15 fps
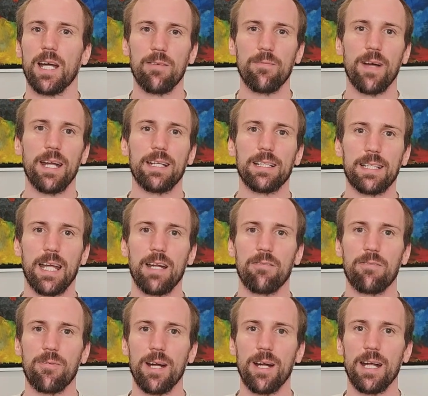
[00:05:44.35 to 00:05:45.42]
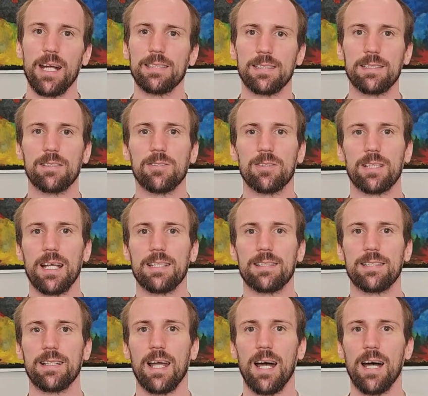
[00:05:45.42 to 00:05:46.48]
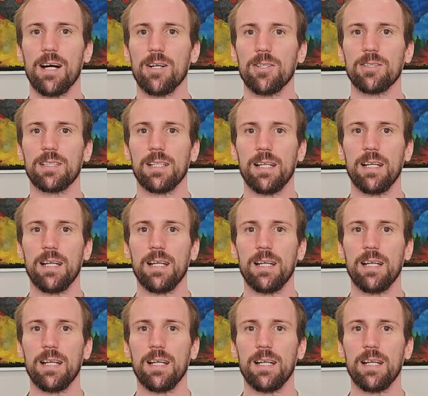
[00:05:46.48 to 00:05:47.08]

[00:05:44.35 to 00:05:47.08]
Invited 10 friends to test it out,